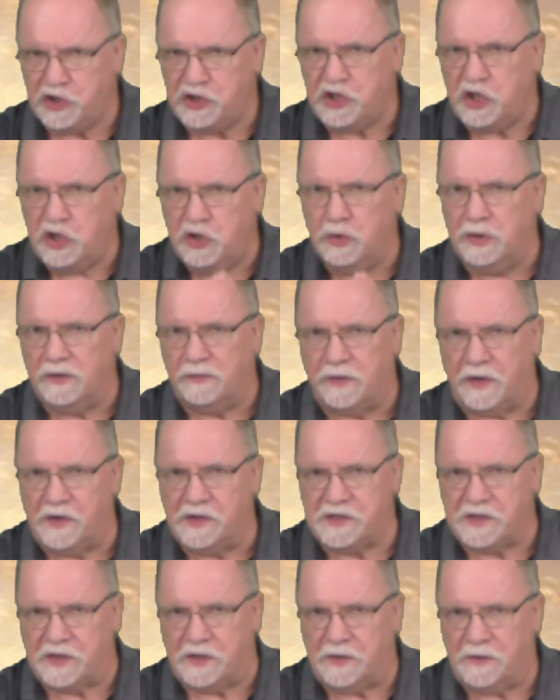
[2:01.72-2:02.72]

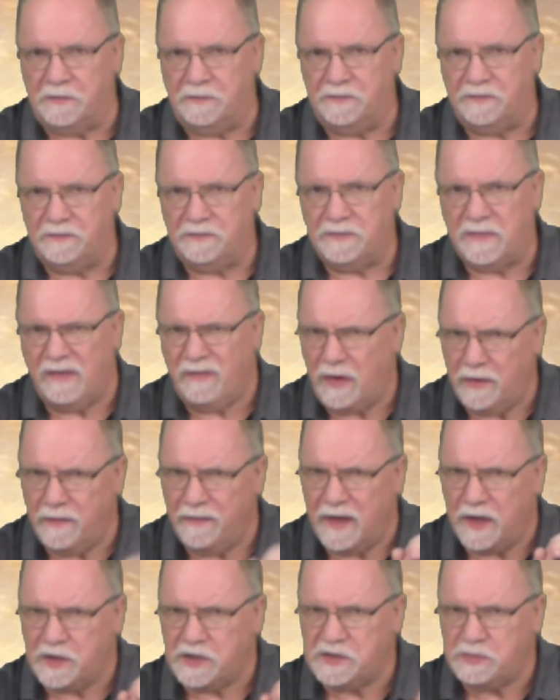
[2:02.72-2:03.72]
universal. You ever heard
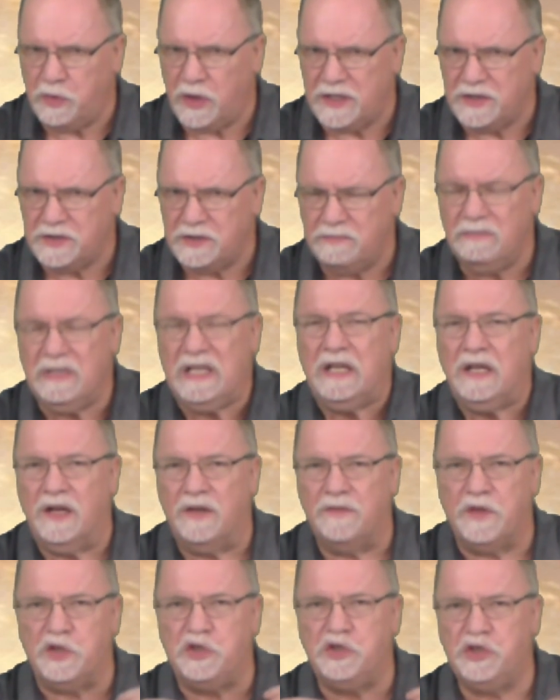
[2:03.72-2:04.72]
that expression?
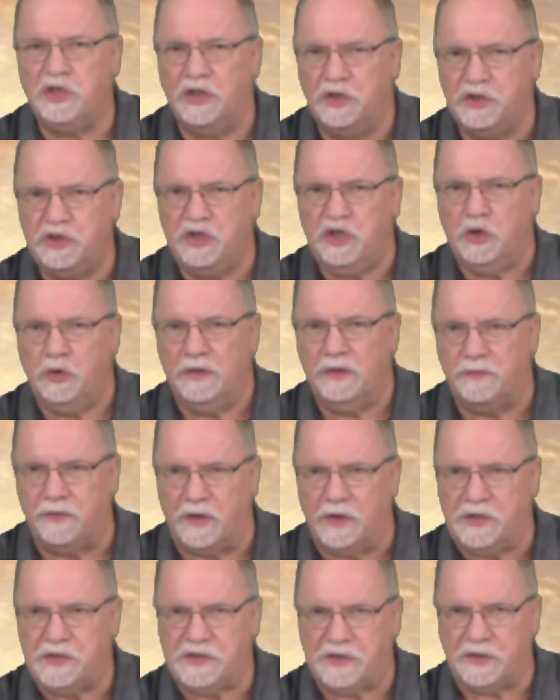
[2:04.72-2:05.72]
The church
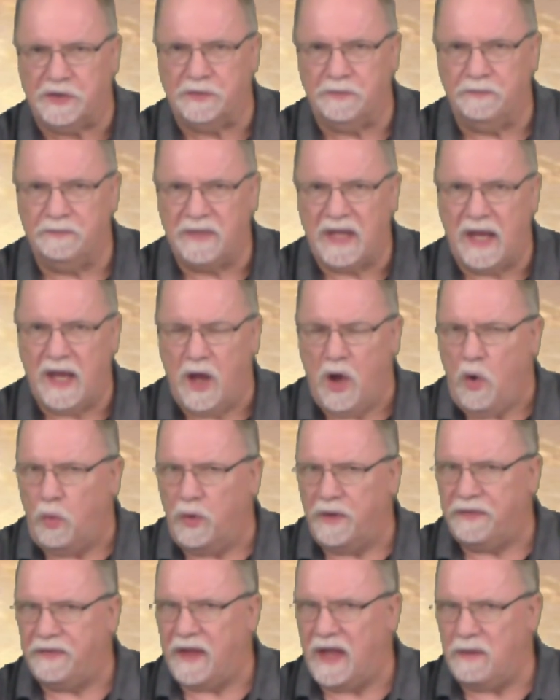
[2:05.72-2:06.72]
universal.
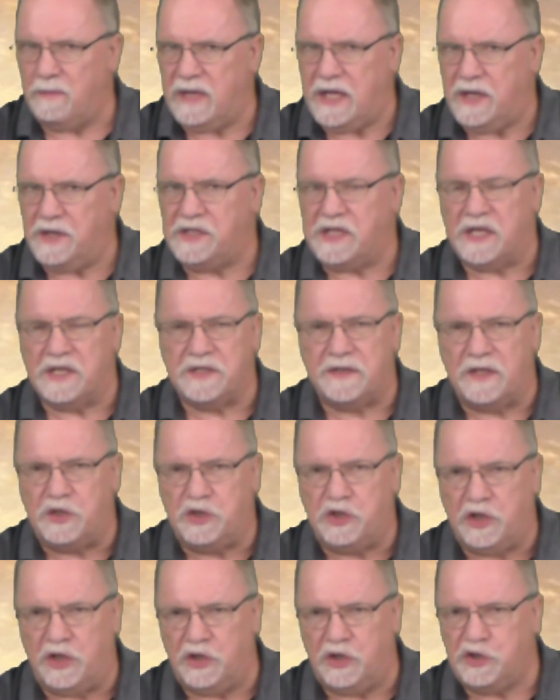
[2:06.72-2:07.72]
What that means is the
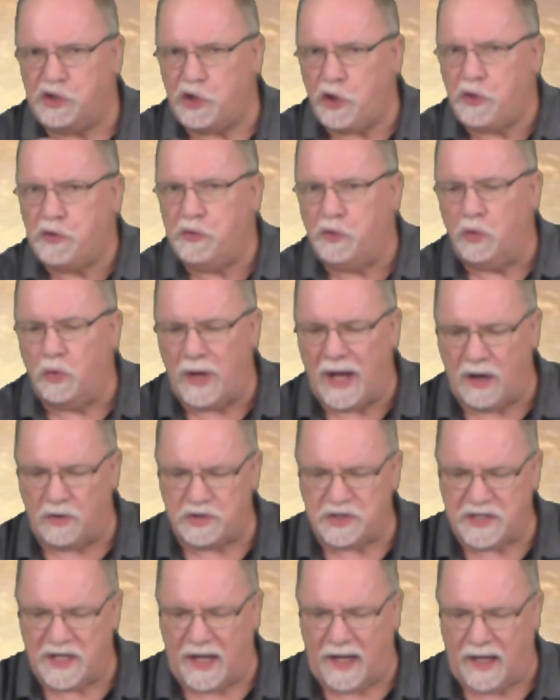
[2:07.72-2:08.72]
church throughout
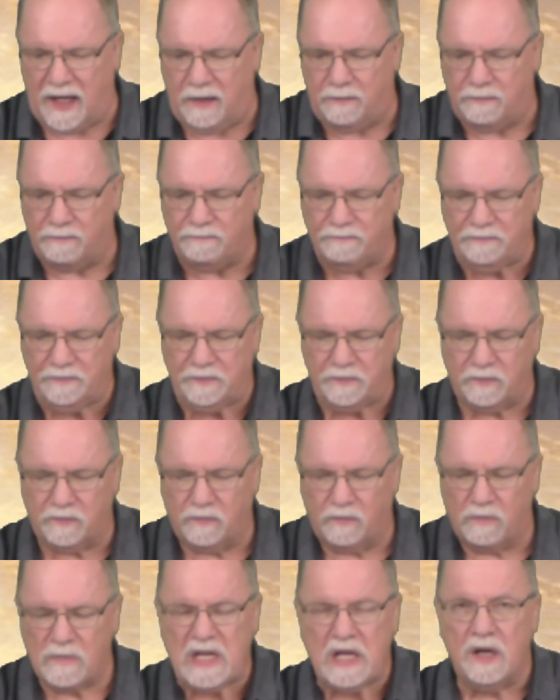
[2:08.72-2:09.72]
time.
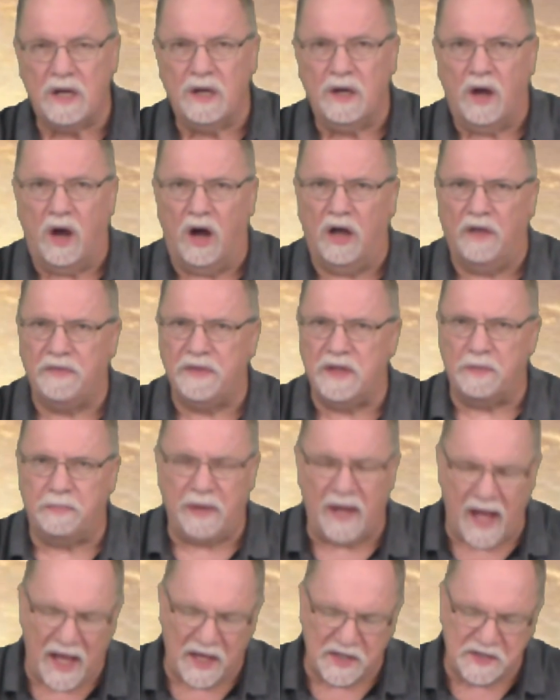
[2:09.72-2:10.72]
All the
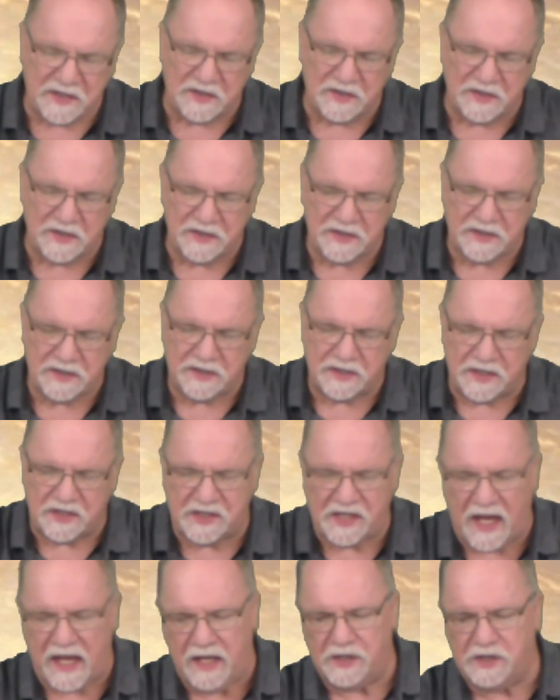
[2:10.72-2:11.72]
apostles,
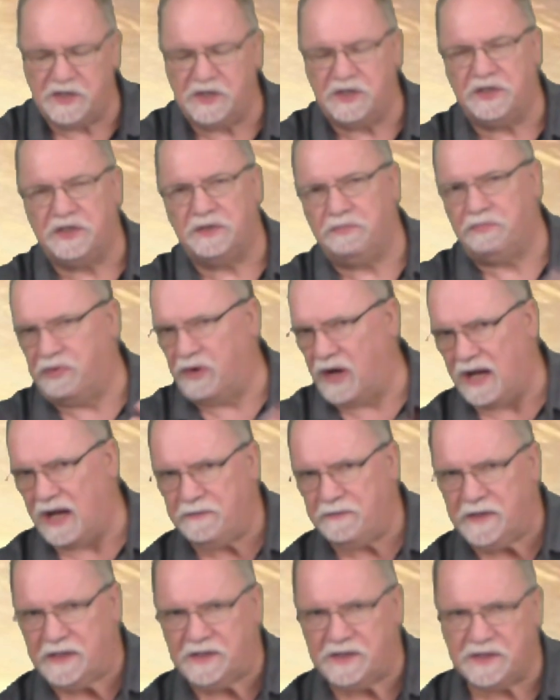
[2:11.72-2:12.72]
saints,
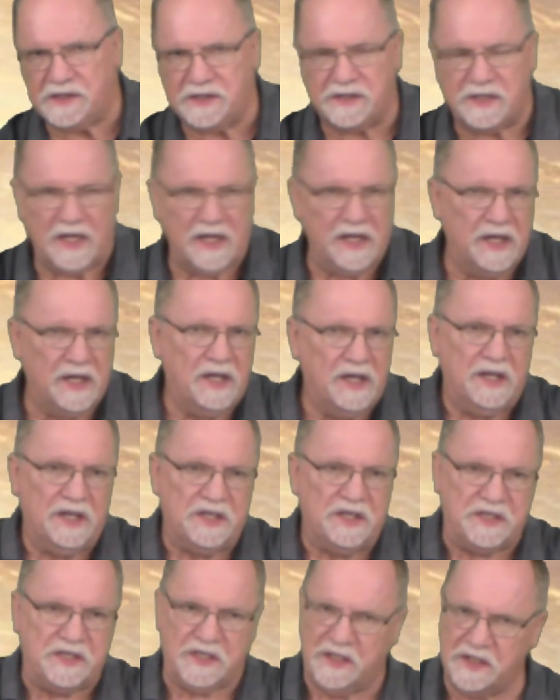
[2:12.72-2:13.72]
prophets,
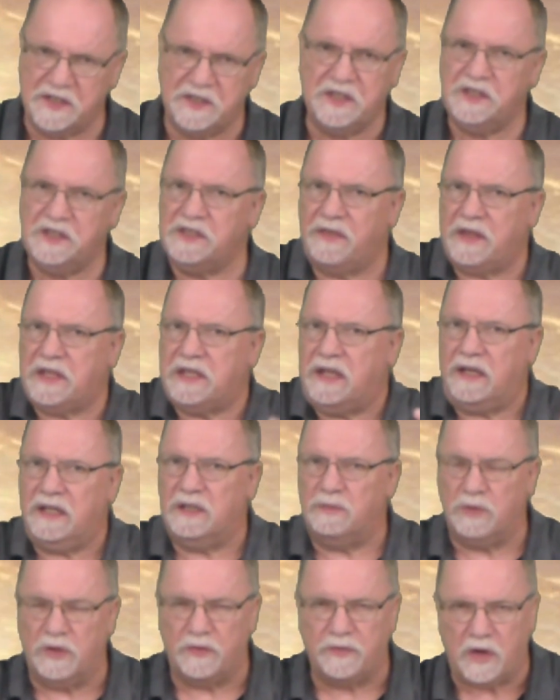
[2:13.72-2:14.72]
citizens of the
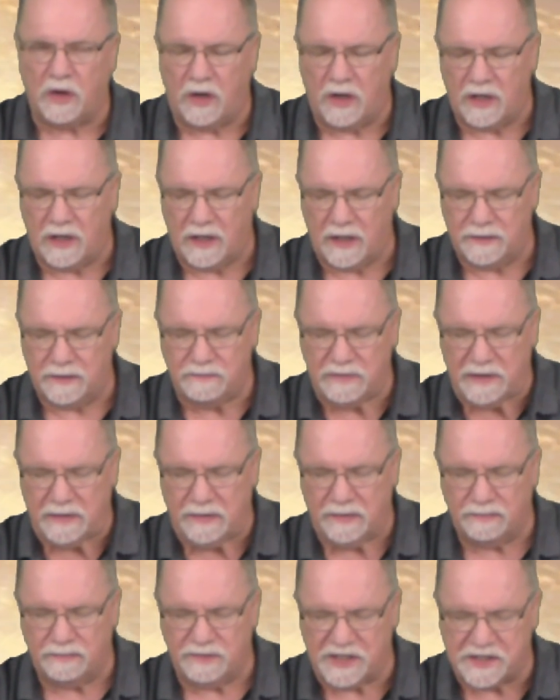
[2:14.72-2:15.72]
kingdom of God,
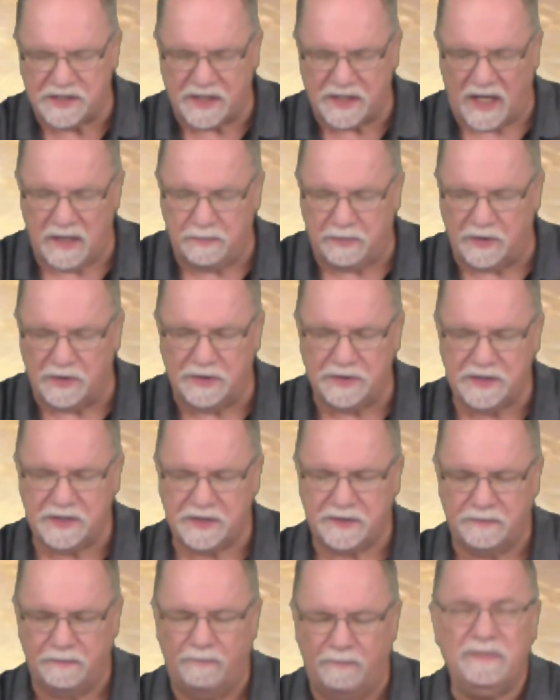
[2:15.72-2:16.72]

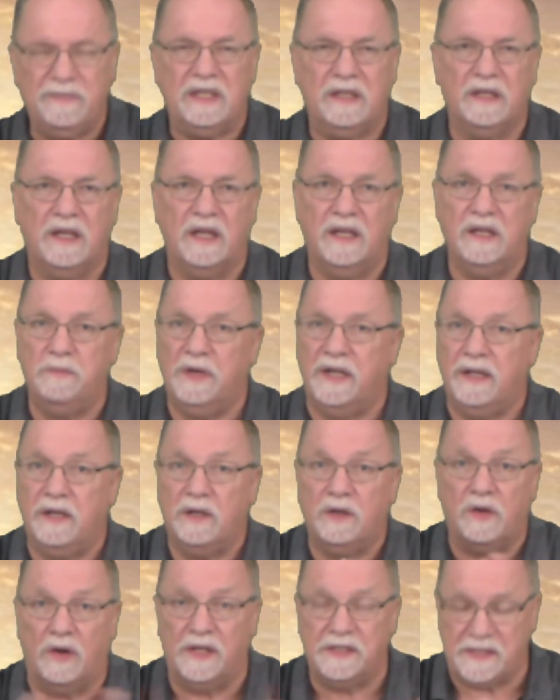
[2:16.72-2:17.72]
disciples, anybody in
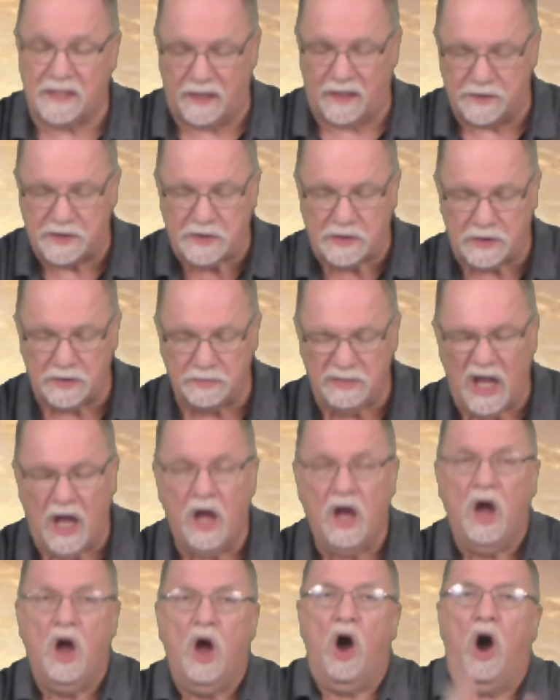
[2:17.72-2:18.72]
God's household,
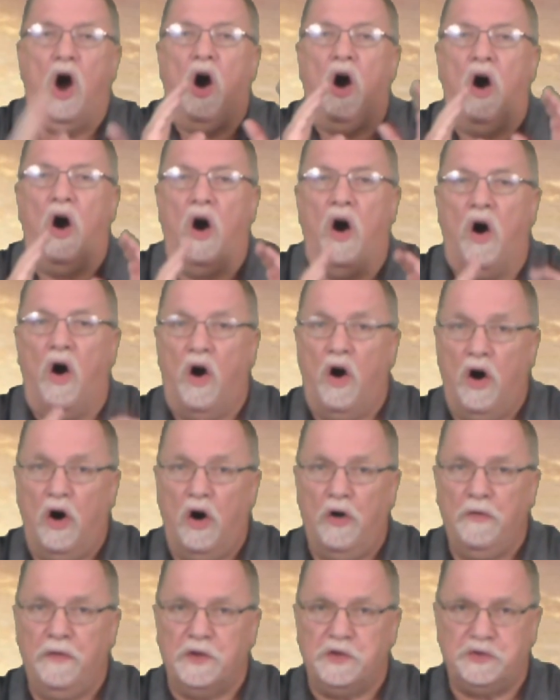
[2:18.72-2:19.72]

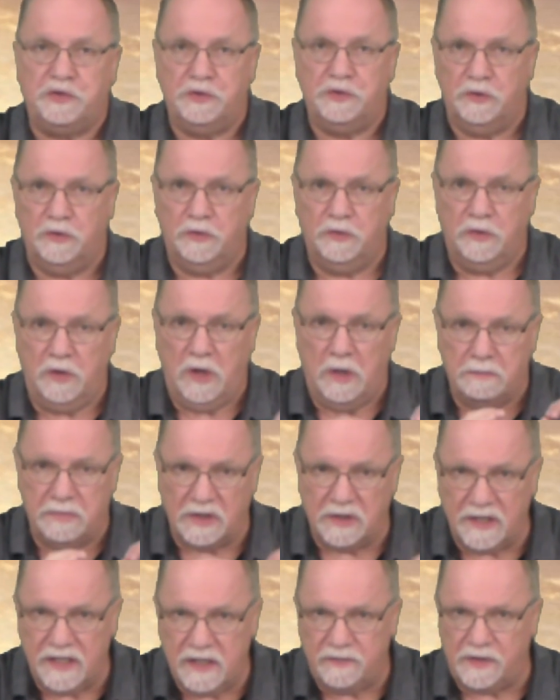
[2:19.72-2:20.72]
all the true
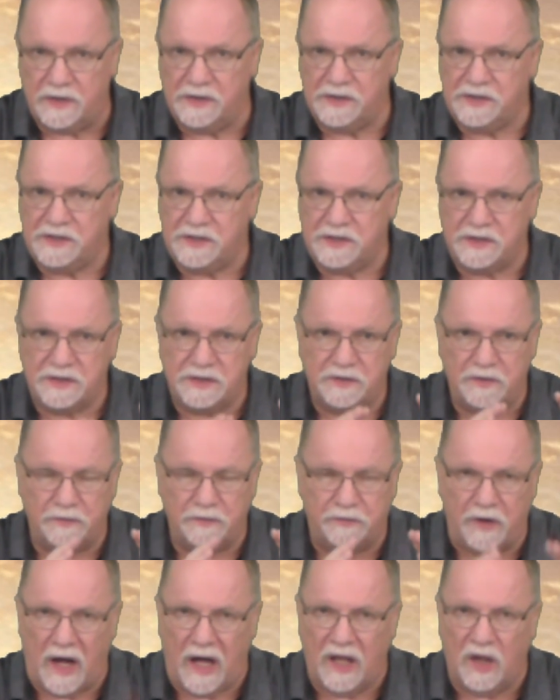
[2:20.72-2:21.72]
believers,
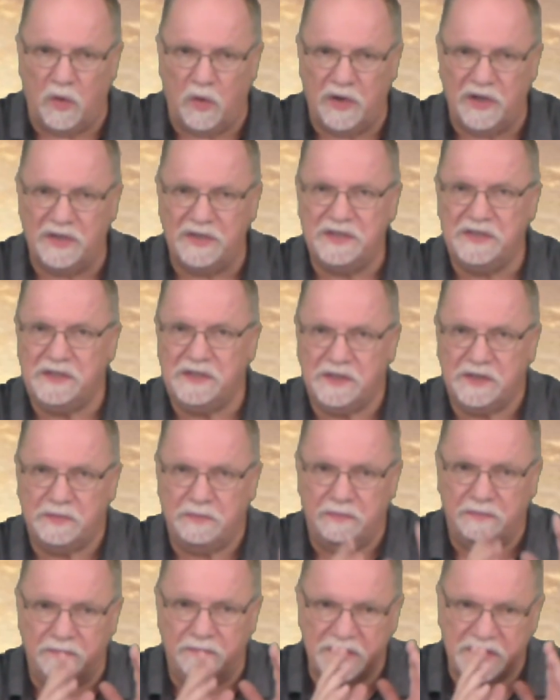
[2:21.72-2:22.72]
followers,
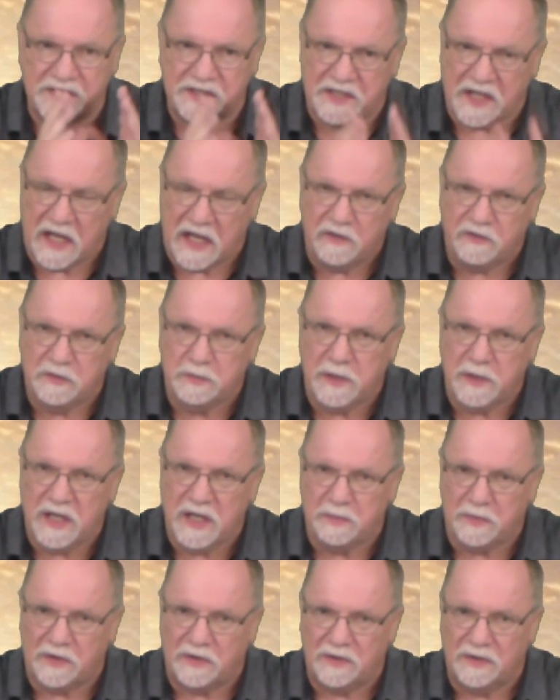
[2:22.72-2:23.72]
saved
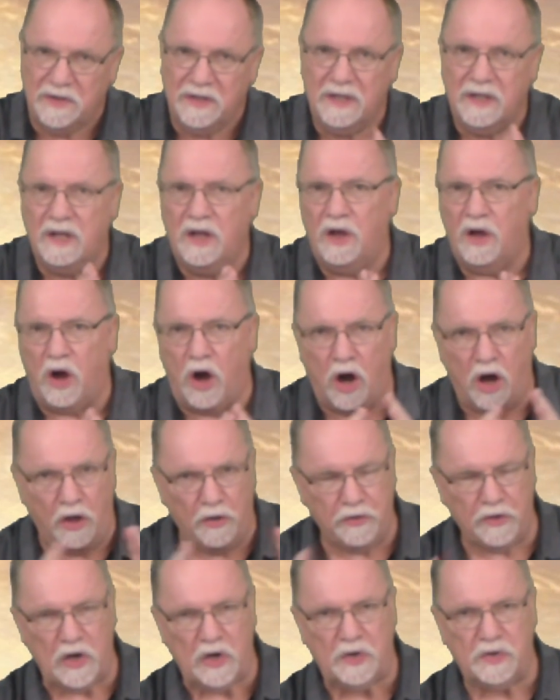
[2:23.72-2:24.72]
people, all
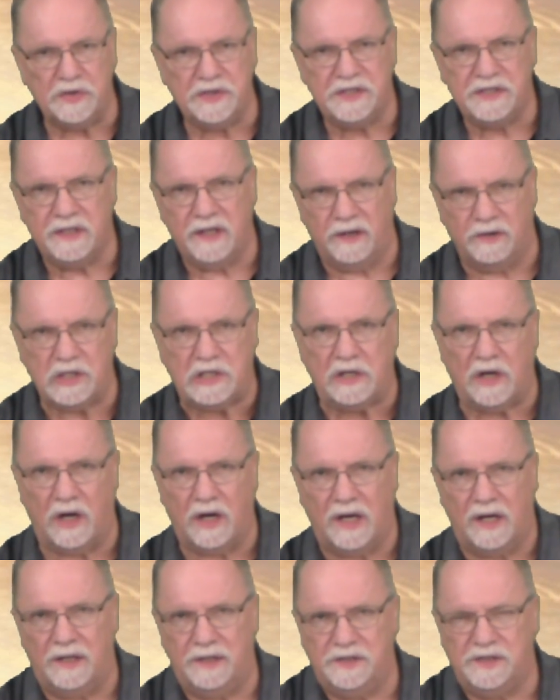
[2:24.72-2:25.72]
those in
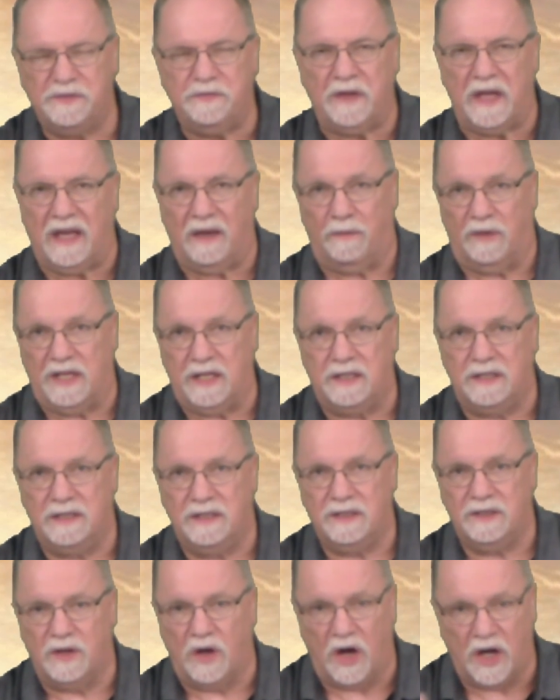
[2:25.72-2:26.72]
God's family,
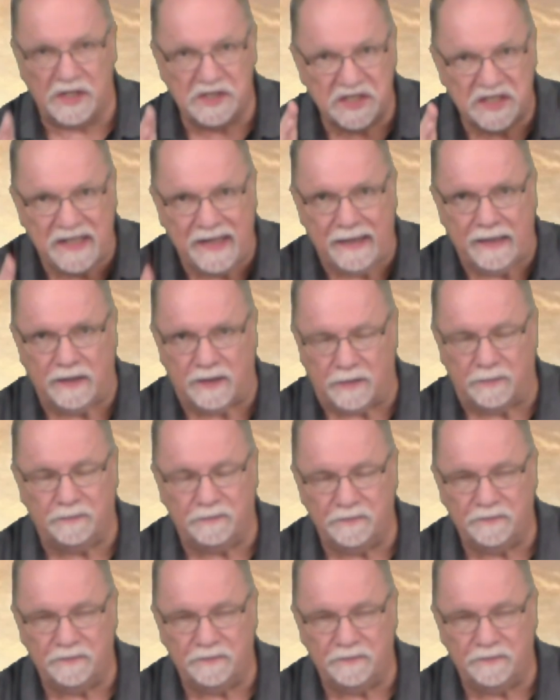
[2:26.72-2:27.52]
God's kingdom,